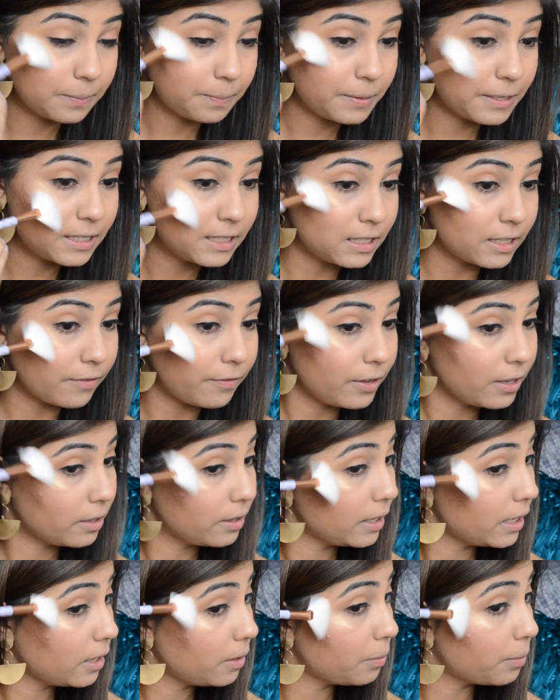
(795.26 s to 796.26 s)

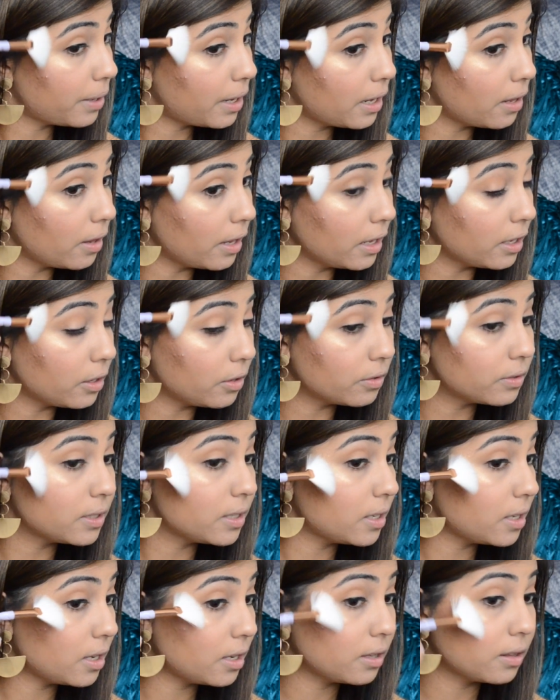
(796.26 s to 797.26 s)
Specifically, what I like
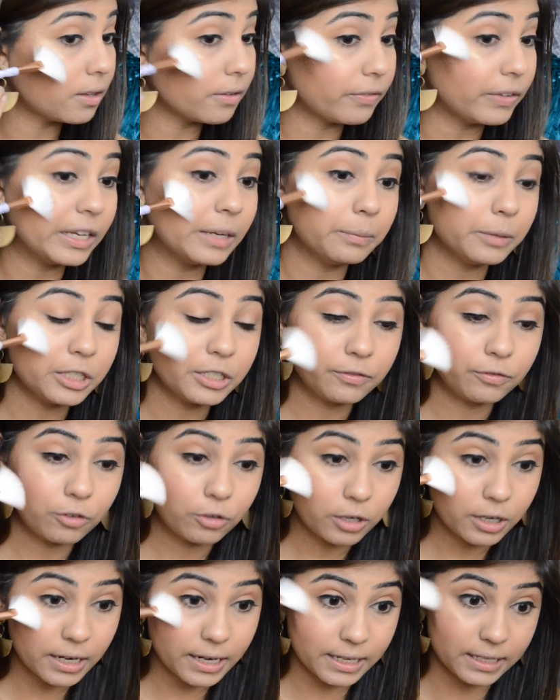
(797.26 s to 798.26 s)
using the fan brush
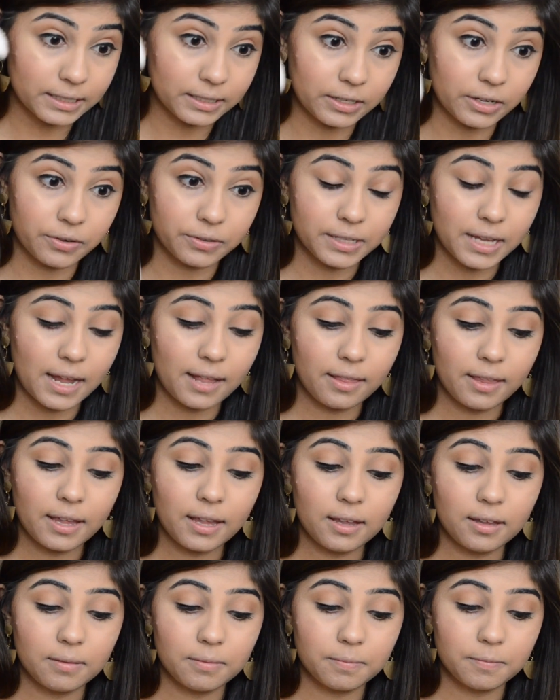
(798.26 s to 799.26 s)
for is nose
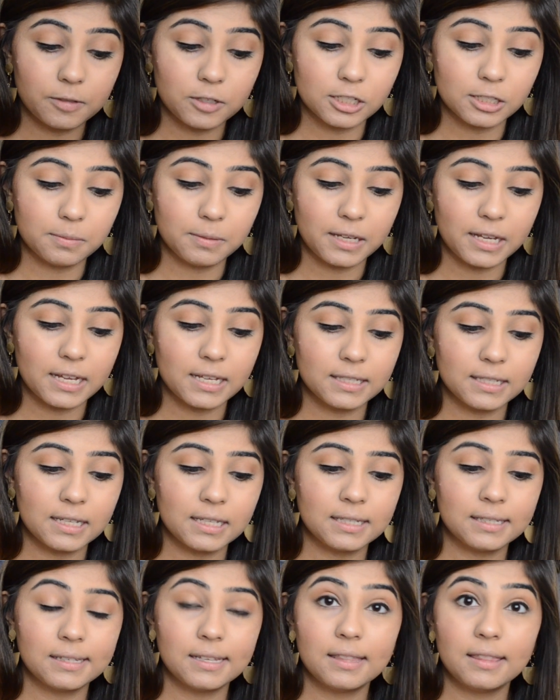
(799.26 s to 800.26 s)
highlight, just because
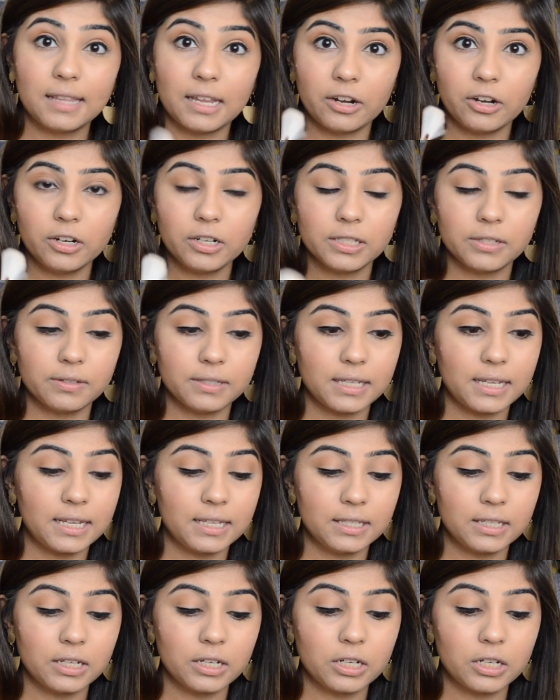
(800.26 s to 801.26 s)
it's thinner, so
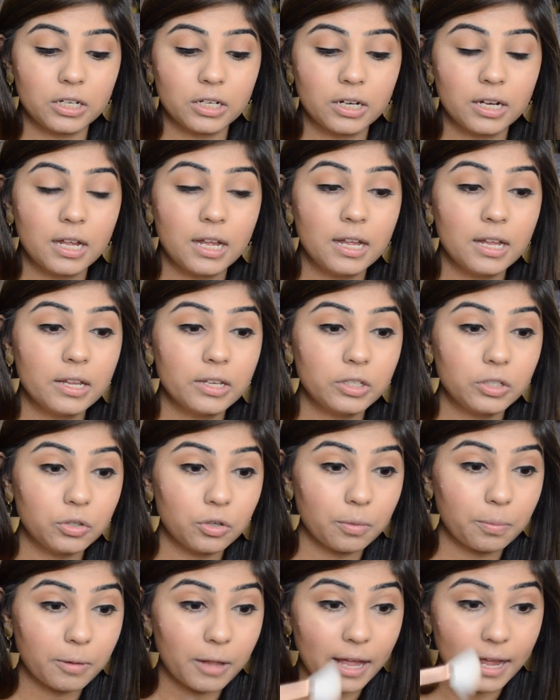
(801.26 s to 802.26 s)
it's easier
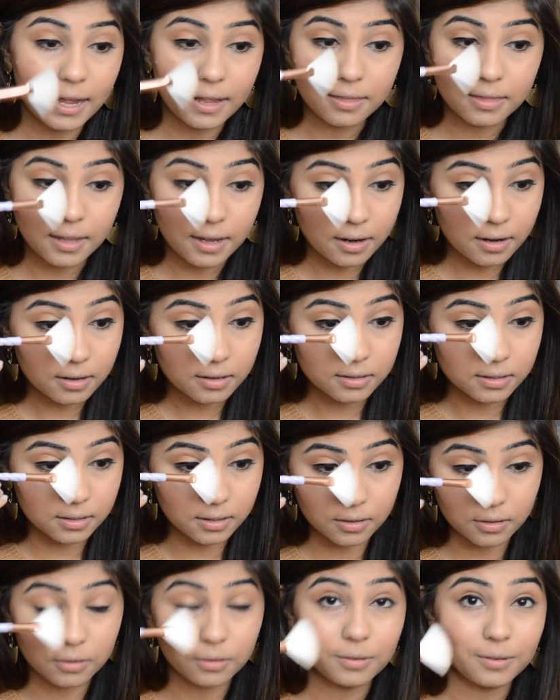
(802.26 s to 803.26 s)
to apply it there.
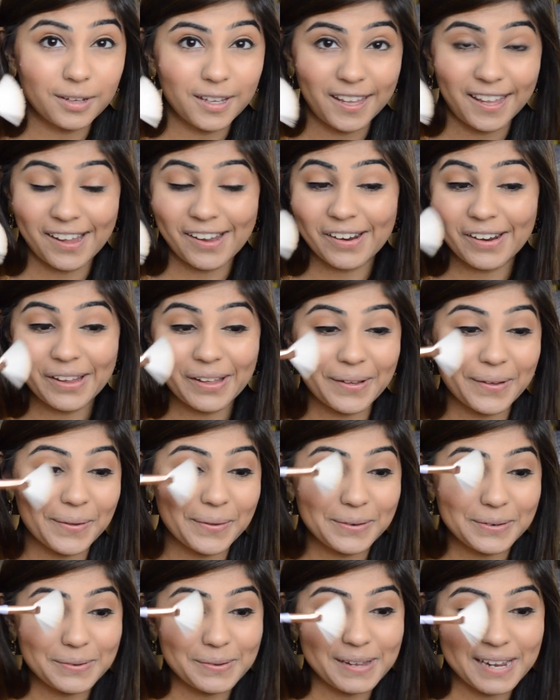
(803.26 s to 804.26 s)
So here I go,
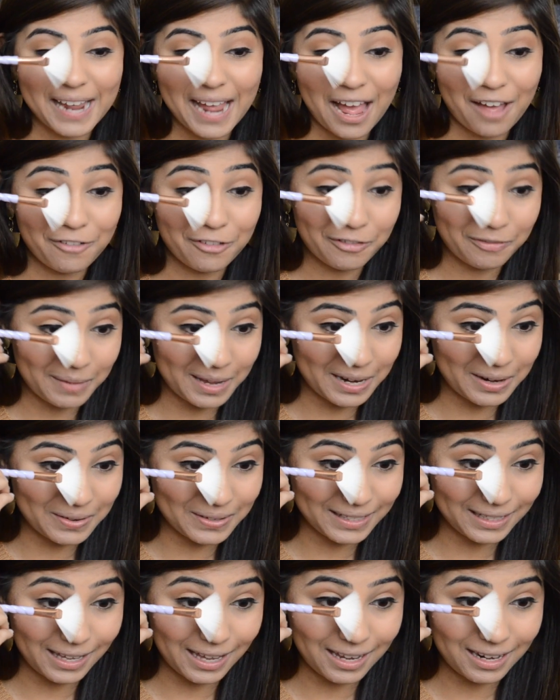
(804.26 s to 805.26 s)
doing half of my
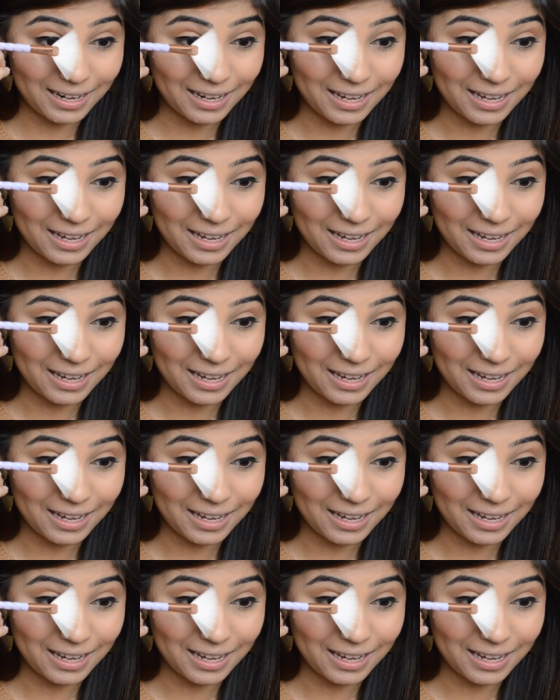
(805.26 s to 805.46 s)
nose again.